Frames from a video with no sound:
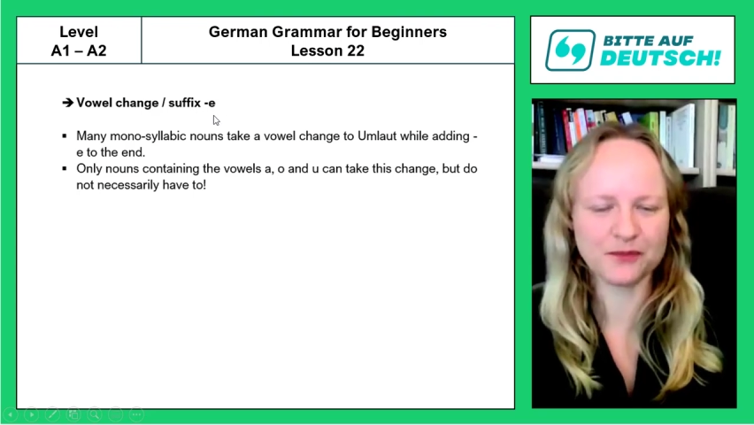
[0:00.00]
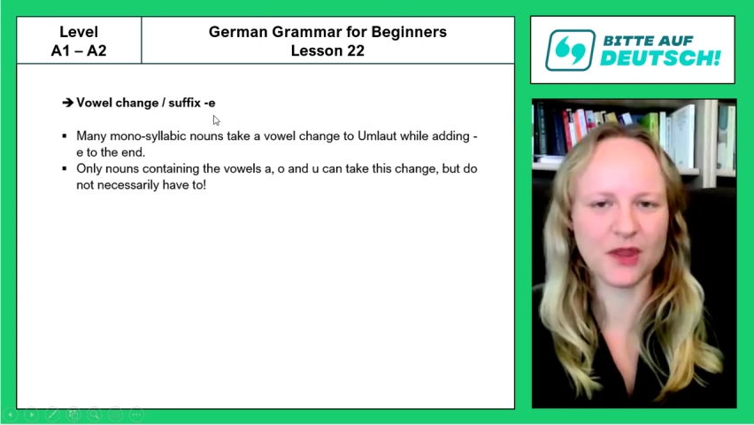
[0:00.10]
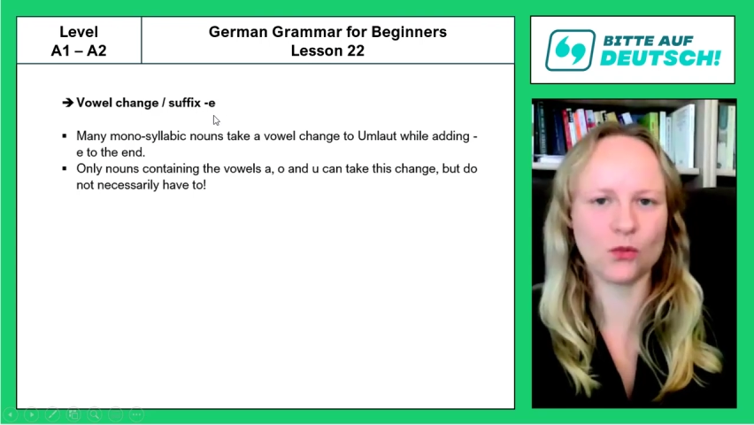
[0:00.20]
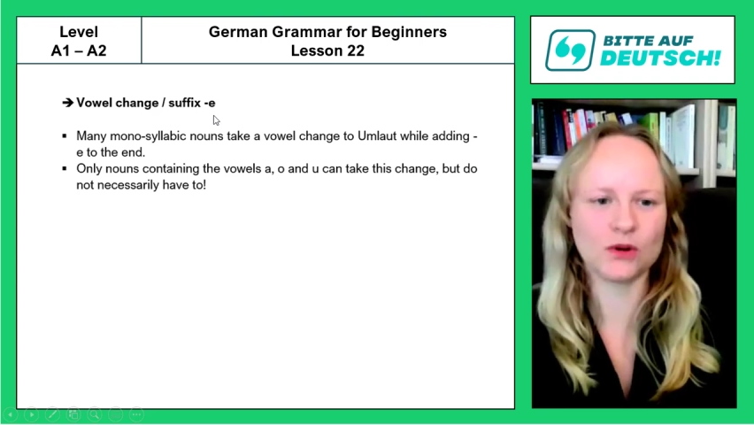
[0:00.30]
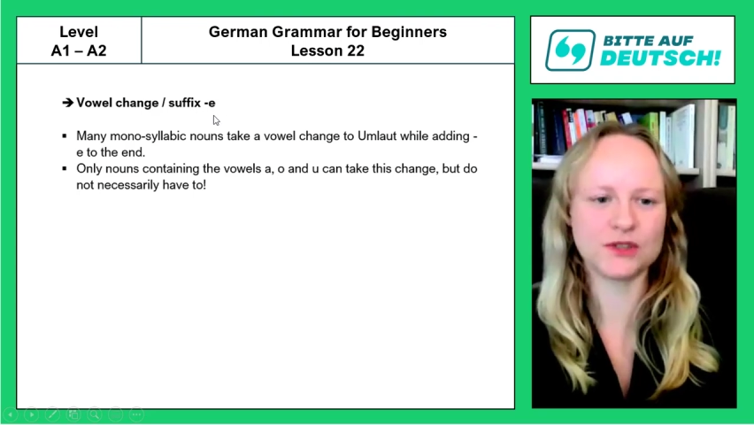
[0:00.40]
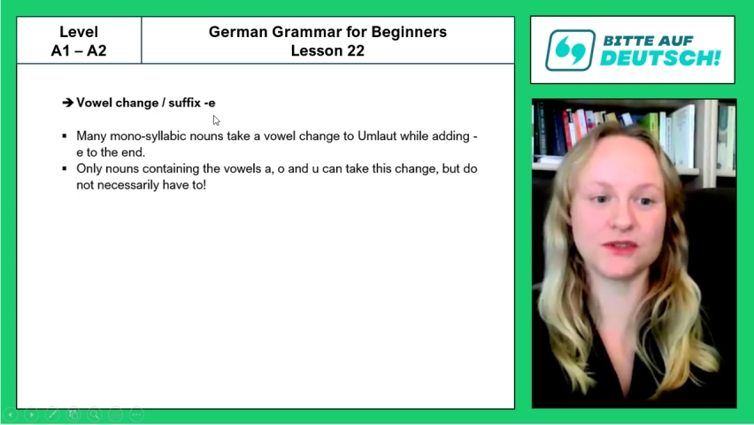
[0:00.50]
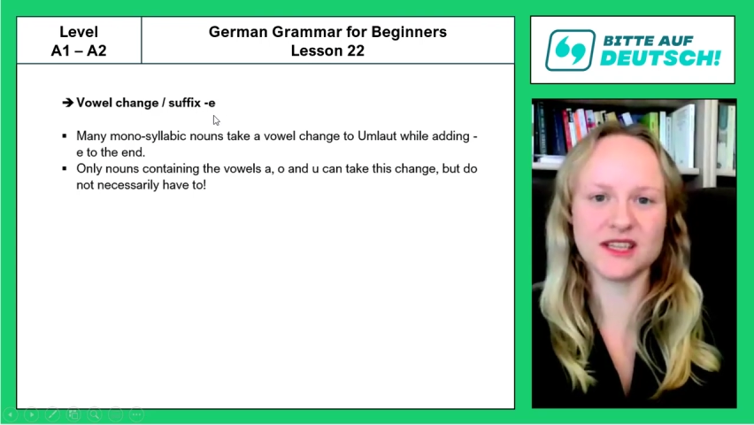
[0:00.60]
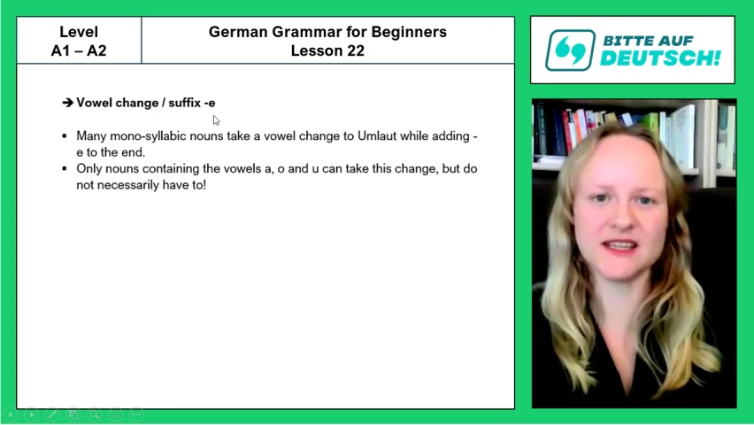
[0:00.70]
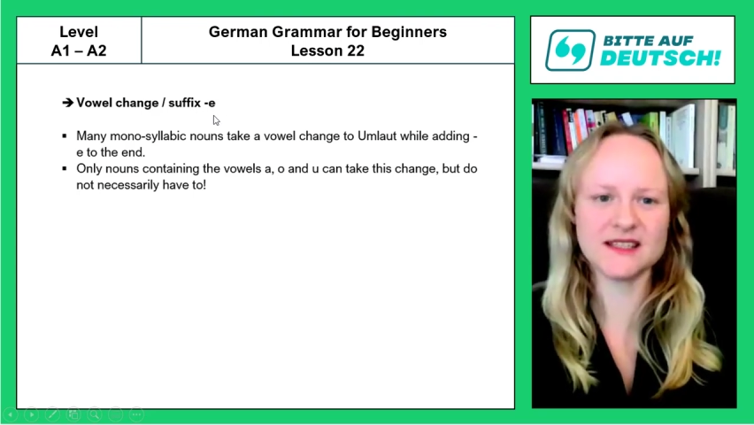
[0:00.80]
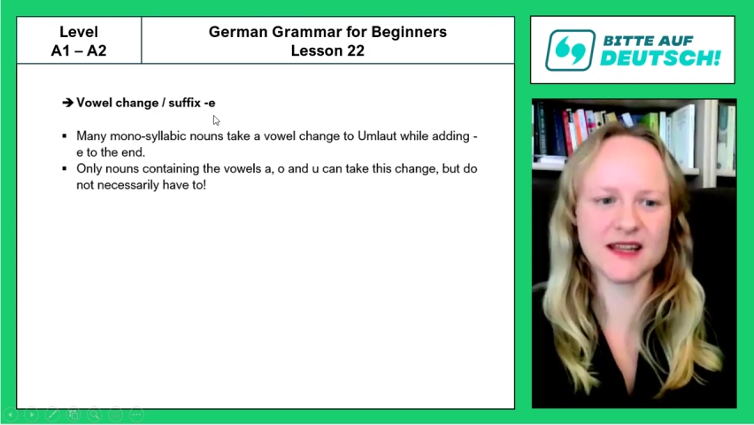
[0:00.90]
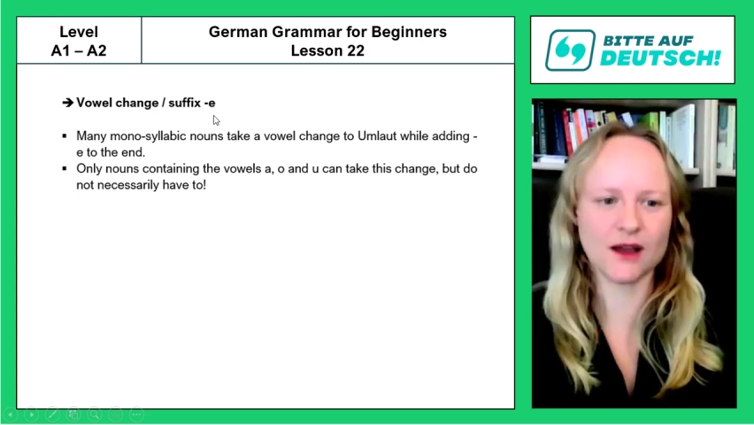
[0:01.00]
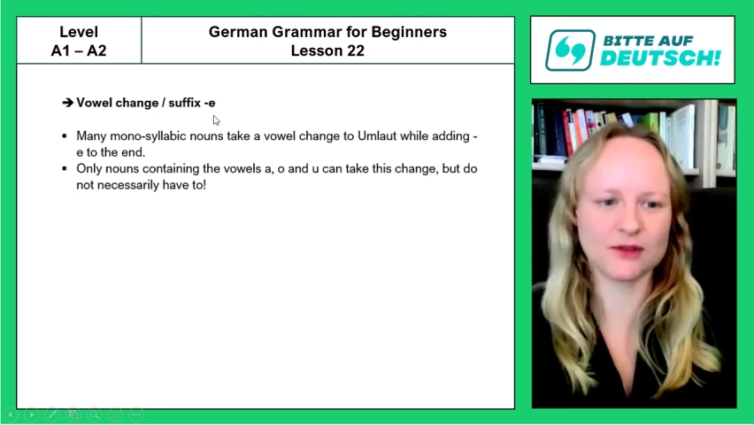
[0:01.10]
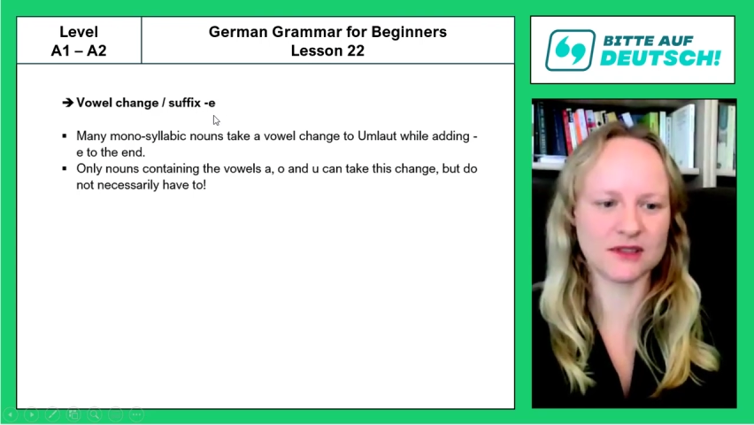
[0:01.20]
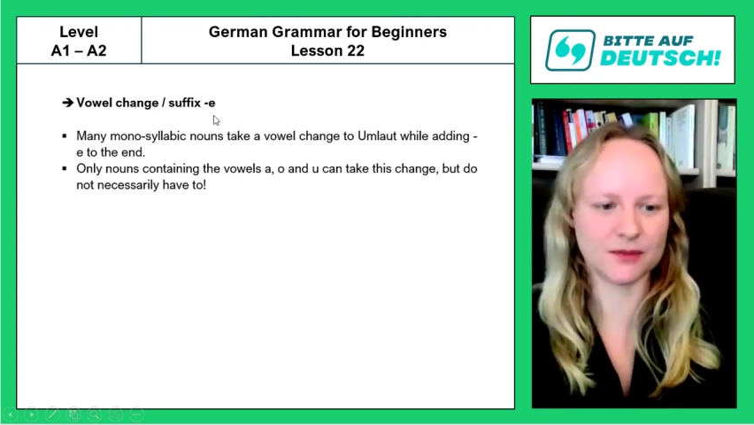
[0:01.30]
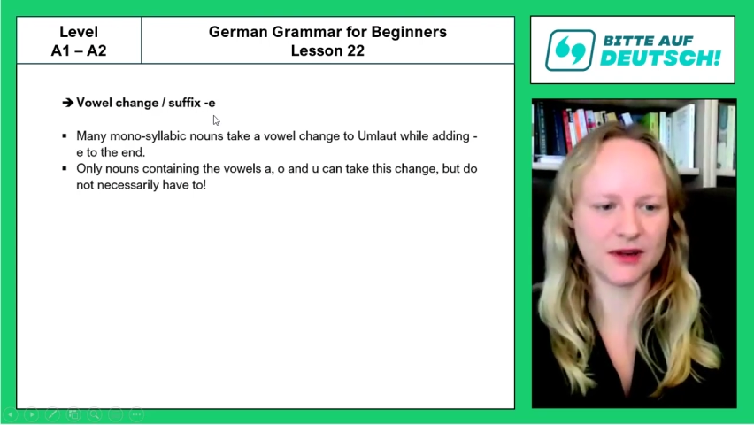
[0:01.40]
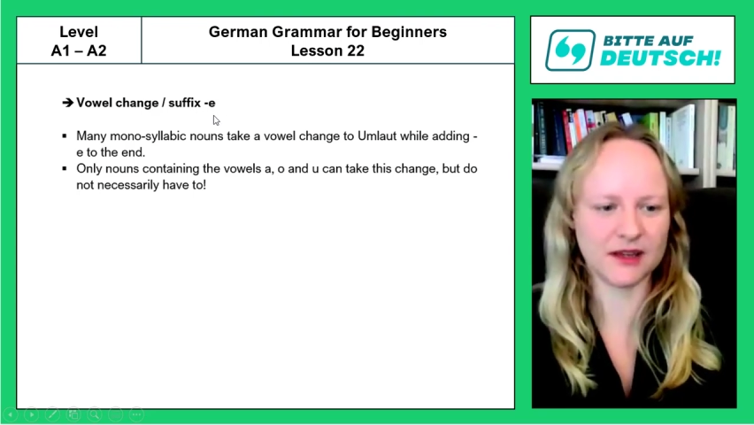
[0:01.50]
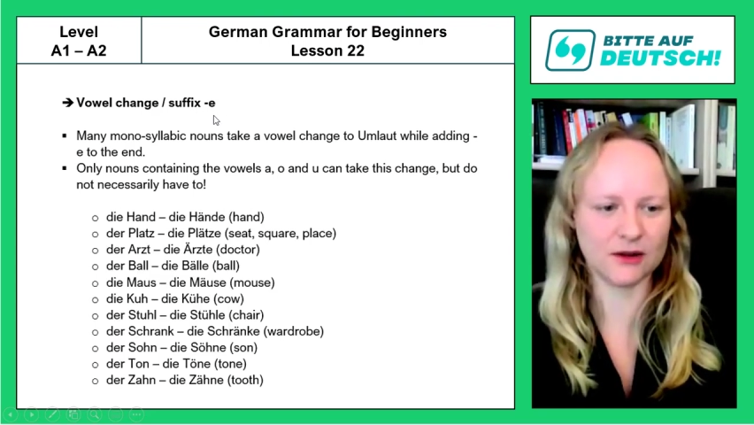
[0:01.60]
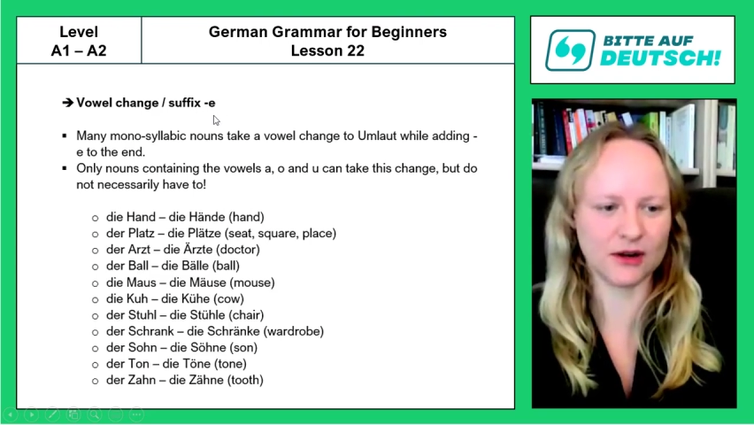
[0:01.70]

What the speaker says: What do these nouns typically look